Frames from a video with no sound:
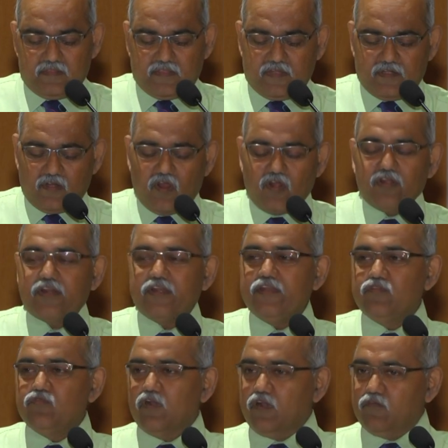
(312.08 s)
The
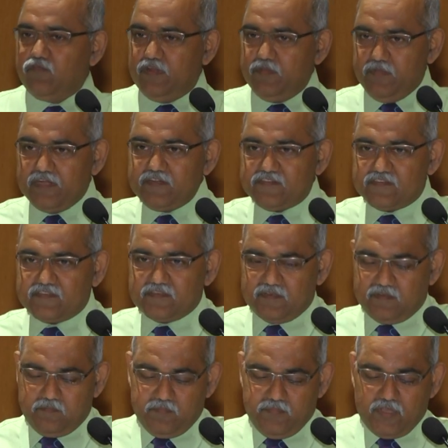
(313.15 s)
non-renewal of limits
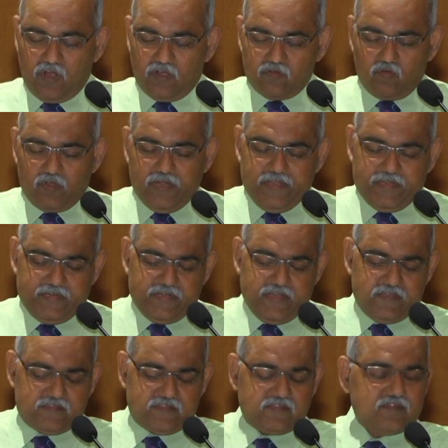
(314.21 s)
beyond 180
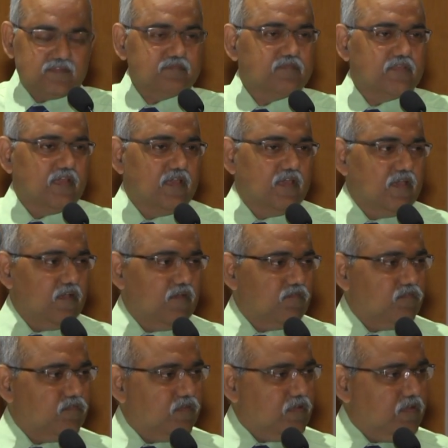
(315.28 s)
days.
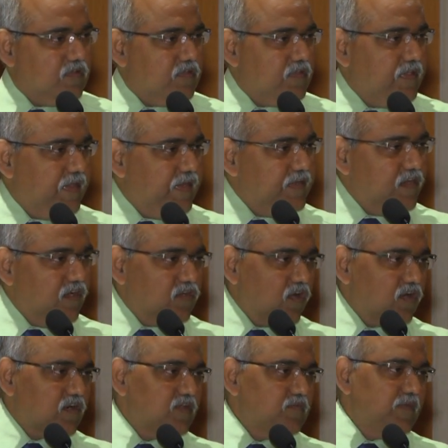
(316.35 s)
Any ad
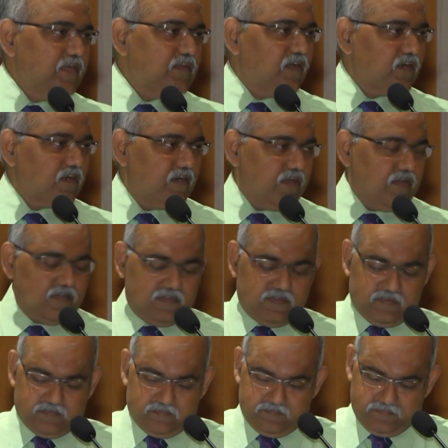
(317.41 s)
hoc limit
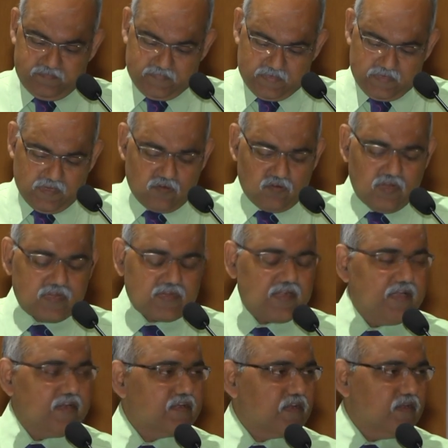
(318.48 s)
or regular
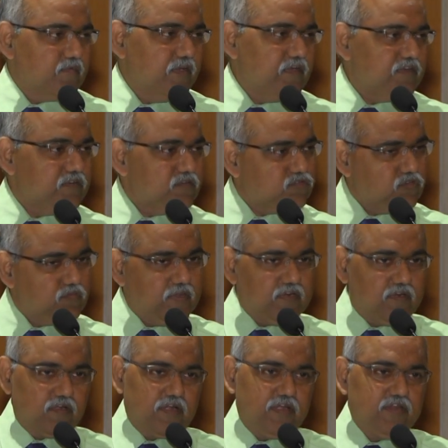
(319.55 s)
credit limit should
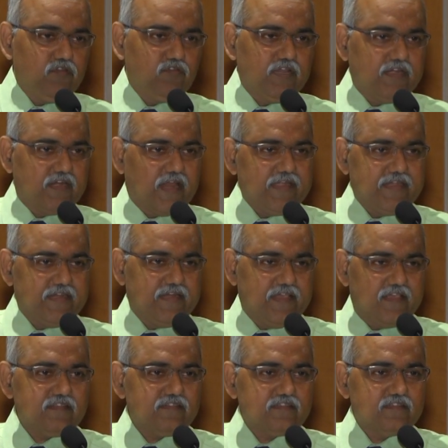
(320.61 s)
be renewed in 90
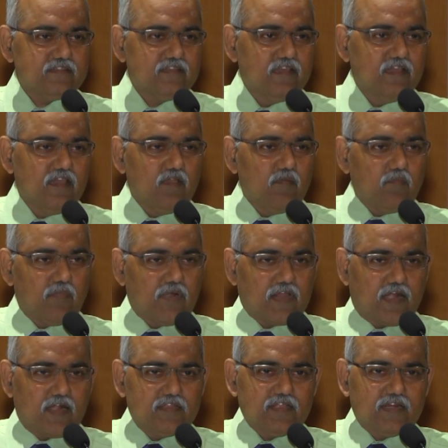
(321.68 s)
days, but
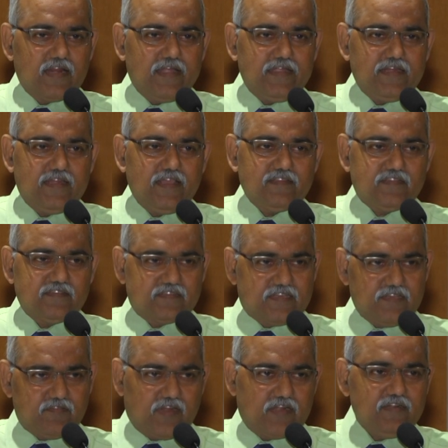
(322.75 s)
another 90 days is
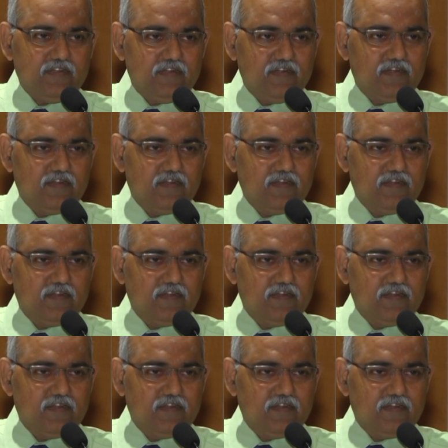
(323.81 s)
given.